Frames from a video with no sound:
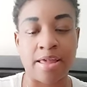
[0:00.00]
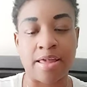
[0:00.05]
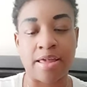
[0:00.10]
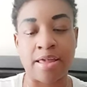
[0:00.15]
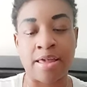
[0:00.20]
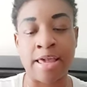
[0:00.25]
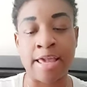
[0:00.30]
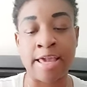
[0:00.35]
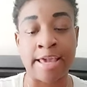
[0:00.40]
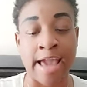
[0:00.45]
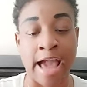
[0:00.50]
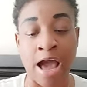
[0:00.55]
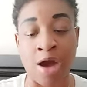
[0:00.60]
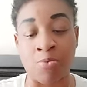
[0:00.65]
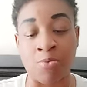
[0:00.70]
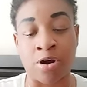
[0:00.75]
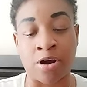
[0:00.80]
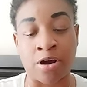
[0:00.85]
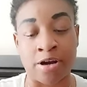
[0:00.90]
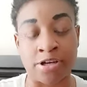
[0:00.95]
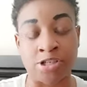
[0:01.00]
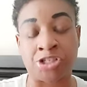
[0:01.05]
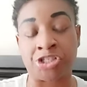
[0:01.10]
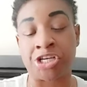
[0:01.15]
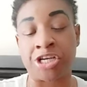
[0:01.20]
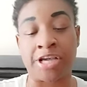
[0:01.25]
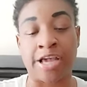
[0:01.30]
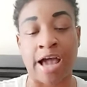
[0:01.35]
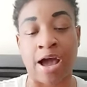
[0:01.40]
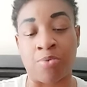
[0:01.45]
He got with her.
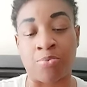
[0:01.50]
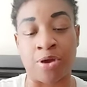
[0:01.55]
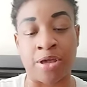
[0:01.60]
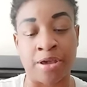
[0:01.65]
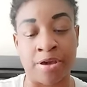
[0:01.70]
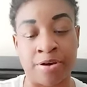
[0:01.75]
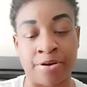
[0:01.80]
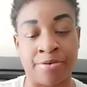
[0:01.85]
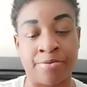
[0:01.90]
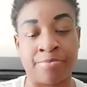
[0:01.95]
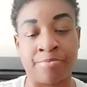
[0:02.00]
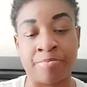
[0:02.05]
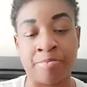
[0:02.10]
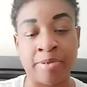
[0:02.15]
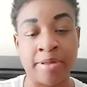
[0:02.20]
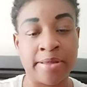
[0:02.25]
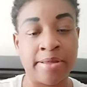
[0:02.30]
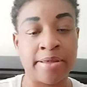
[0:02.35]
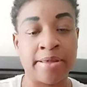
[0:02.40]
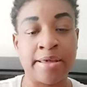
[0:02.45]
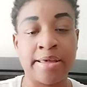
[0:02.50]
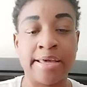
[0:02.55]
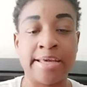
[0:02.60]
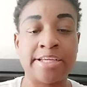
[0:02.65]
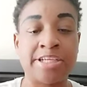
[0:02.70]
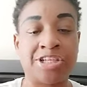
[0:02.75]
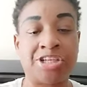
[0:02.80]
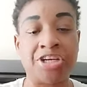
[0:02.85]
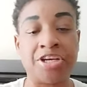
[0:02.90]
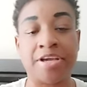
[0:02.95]
She got with him.
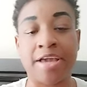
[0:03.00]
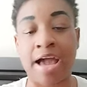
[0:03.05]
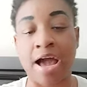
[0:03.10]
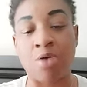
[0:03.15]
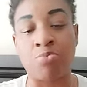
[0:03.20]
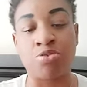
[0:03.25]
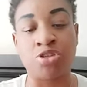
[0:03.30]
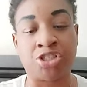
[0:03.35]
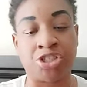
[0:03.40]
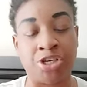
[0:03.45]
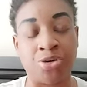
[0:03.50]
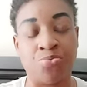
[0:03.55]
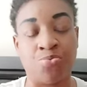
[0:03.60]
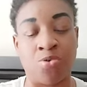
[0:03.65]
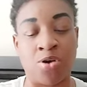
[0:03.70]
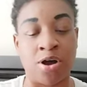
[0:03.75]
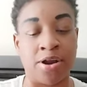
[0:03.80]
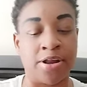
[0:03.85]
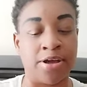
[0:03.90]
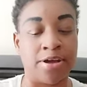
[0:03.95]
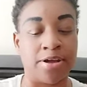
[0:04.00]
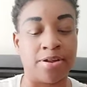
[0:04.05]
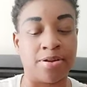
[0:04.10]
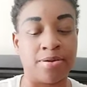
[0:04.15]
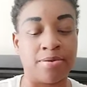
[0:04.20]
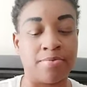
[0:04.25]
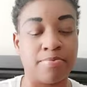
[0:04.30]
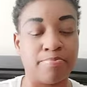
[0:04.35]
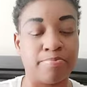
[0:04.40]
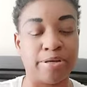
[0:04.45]
She got what she wanted,
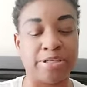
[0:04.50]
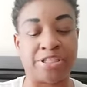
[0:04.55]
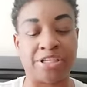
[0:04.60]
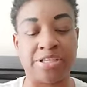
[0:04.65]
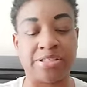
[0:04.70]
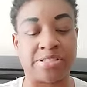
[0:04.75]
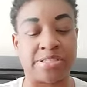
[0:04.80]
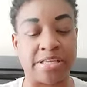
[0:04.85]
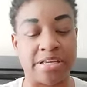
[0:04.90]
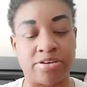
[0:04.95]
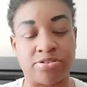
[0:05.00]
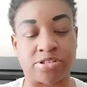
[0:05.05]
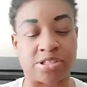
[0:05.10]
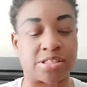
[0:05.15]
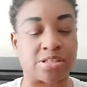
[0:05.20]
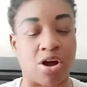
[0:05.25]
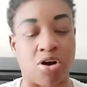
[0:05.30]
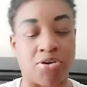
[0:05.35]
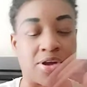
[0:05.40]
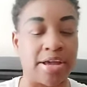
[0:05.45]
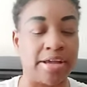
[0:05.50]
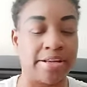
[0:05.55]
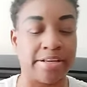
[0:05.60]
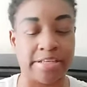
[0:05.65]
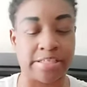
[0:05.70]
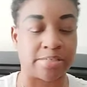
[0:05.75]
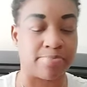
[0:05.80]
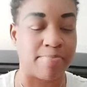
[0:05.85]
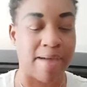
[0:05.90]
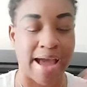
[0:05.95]
but she's still stalking
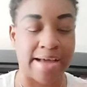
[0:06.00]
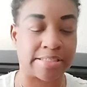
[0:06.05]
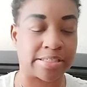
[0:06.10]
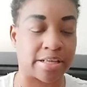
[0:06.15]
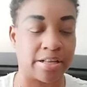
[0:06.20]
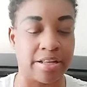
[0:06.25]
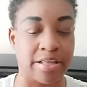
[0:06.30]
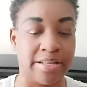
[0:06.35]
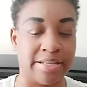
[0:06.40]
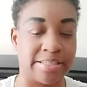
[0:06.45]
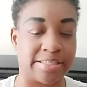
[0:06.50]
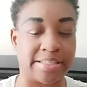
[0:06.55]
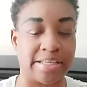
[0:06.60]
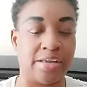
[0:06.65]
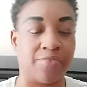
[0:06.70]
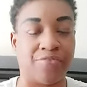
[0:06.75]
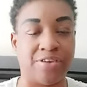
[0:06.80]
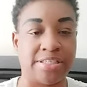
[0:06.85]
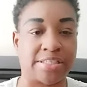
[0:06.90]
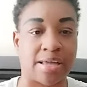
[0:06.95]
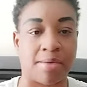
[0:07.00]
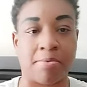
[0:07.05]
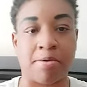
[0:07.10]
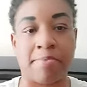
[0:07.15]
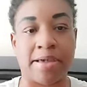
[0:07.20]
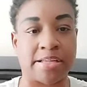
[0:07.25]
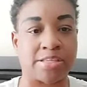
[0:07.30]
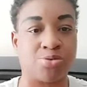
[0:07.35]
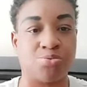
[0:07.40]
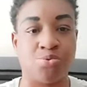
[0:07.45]
this masculine to see if he's coming
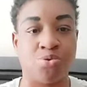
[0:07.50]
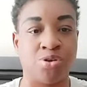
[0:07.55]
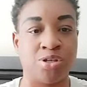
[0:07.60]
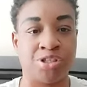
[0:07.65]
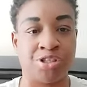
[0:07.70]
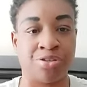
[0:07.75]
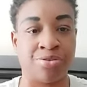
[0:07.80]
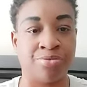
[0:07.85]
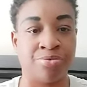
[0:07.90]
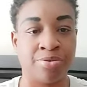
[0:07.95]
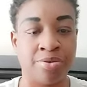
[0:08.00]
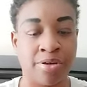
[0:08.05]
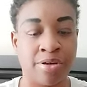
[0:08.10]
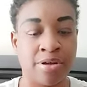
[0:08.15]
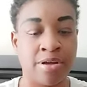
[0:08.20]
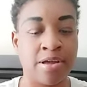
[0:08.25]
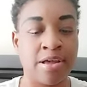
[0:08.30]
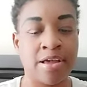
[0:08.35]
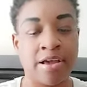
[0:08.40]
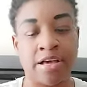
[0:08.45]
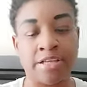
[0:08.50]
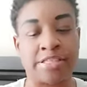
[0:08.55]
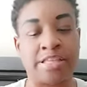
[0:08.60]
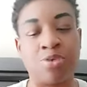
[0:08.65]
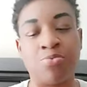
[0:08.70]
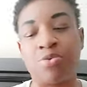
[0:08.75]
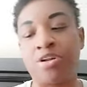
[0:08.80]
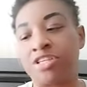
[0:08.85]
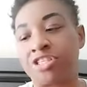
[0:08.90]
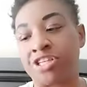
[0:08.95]
back towards you. Because he
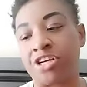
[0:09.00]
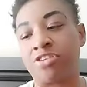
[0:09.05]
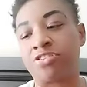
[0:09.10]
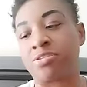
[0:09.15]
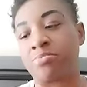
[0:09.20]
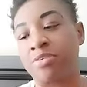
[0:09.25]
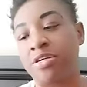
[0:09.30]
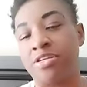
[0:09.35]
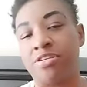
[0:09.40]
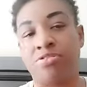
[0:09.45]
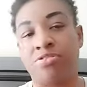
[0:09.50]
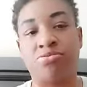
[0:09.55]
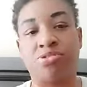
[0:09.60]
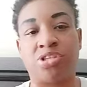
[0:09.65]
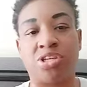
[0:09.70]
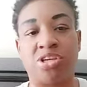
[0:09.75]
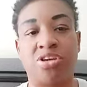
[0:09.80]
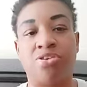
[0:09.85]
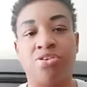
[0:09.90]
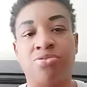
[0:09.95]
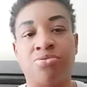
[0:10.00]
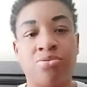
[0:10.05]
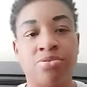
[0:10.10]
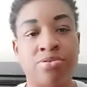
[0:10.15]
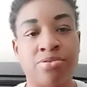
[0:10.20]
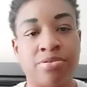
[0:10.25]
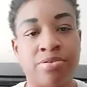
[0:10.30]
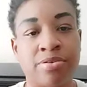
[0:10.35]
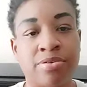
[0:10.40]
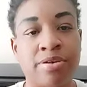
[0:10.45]
want to share some good news to you.
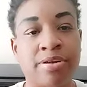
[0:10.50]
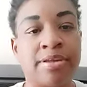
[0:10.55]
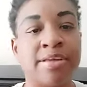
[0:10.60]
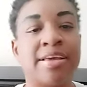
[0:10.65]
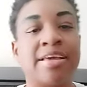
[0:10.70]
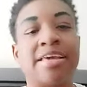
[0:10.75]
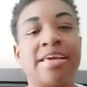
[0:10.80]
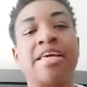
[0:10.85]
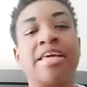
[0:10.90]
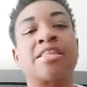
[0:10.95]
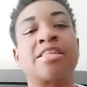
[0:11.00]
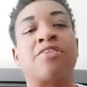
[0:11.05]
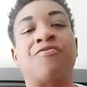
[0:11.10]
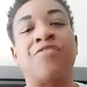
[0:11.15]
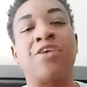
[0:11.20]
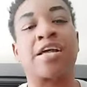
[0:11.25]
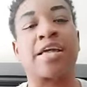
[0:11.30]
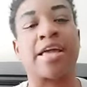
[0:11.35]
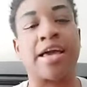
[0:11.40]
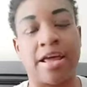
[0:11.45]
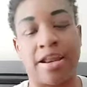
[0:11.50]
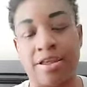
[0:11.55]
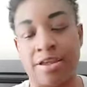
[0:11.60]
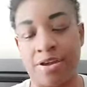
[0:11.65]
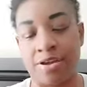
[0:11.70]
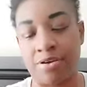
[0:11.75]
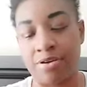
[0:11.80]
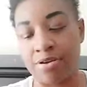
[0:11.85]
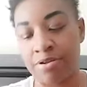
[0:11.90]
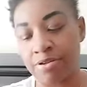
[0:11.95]
Get the fuck out of
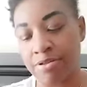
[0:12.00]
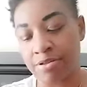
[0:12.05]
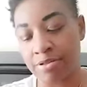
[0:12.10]
here.